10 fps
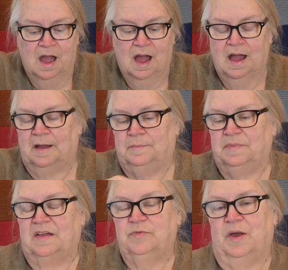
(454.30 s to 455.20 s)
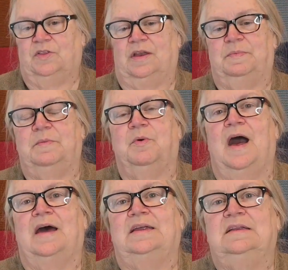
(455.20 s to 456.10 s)
That's why a lot of people
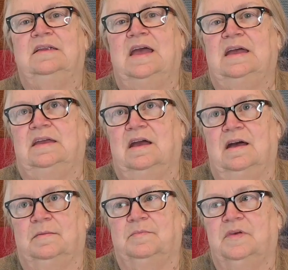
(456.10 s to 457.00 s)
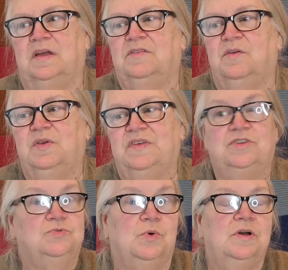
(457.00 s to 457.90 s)
added a
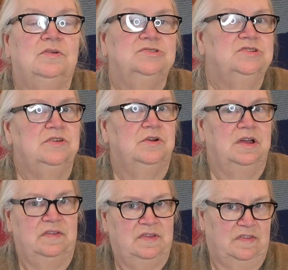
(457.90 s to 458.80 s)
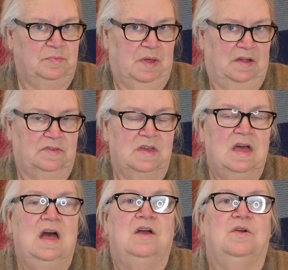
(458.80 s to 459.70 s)
essential oil to their incense blends,
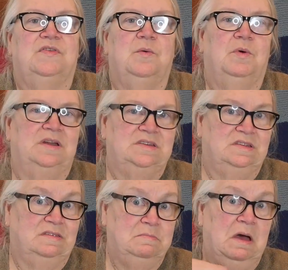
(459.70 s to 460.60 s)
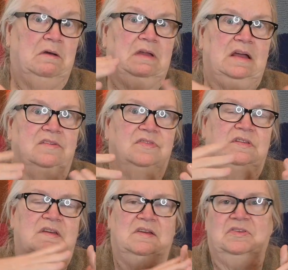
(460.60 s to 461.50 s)
because they want it to smell like it
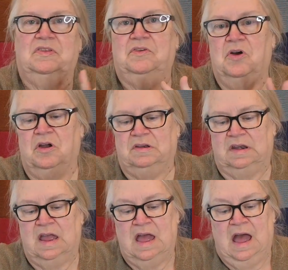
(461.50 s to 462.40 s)
does in the garden.